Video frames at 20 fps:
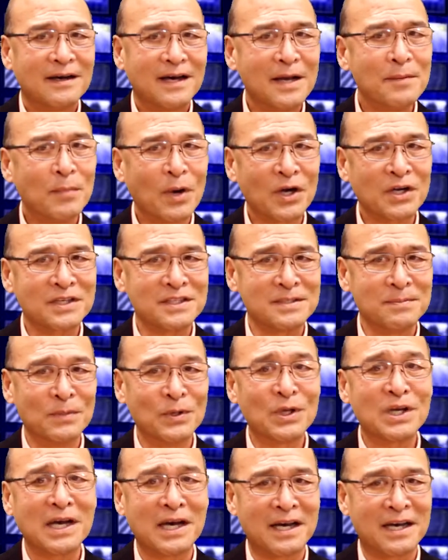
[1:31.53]
I'm Marcus
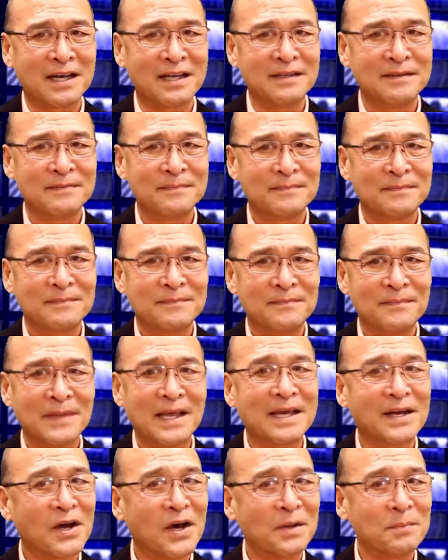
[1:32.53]
Mukai,
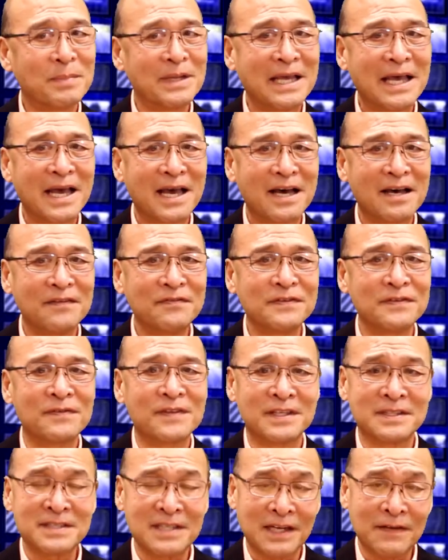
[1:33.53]
and on behalf
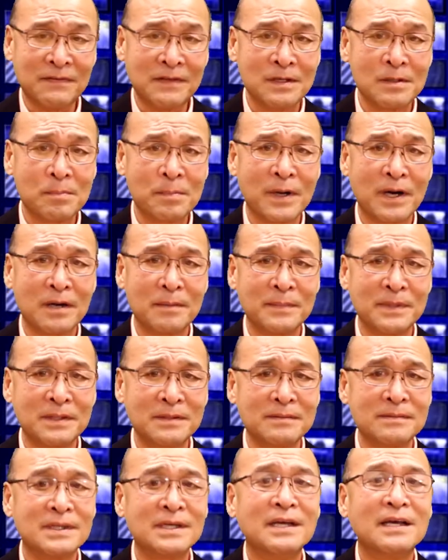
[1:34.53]
of the Safety
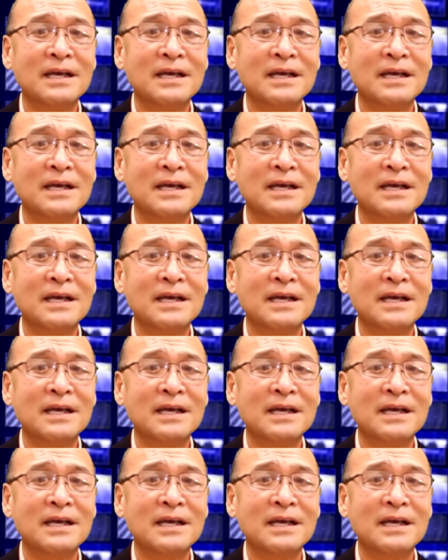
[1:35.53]
Department